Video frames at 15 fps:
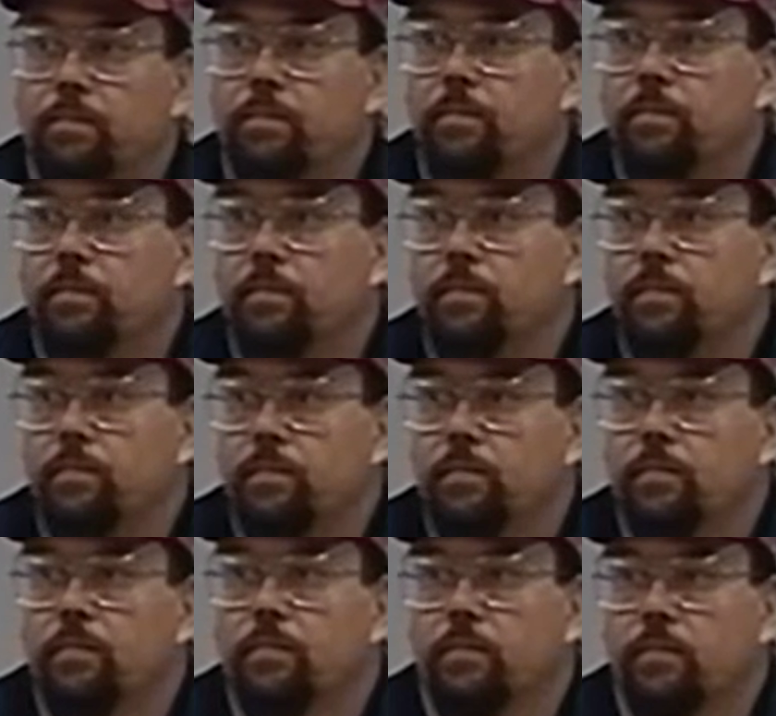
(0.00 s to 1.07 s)

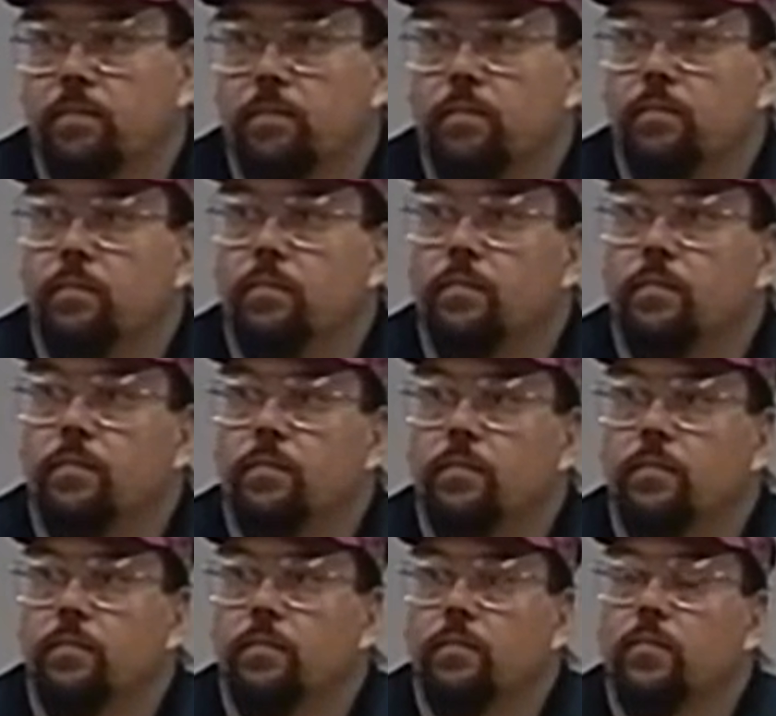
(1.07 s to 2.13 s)

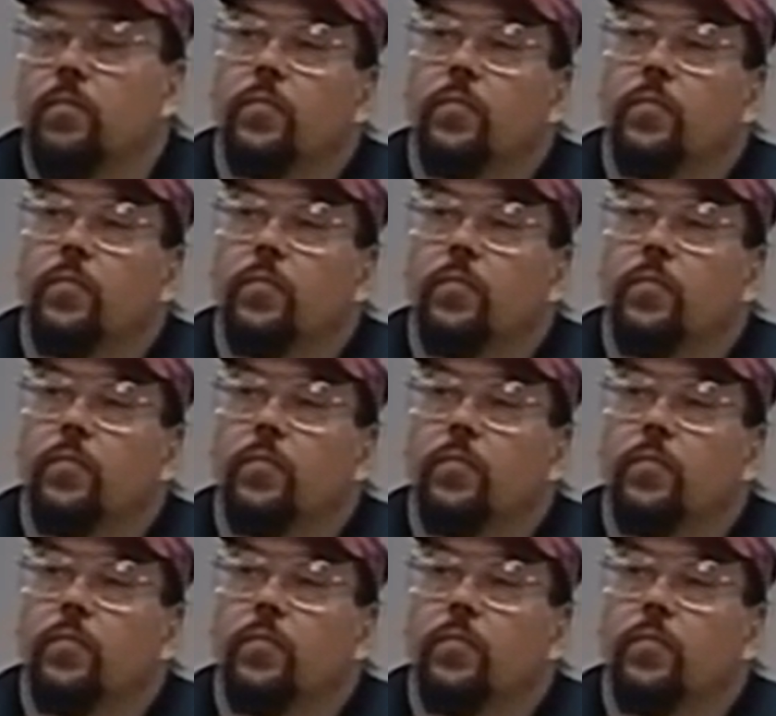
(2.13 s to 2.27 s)
Nothing is said.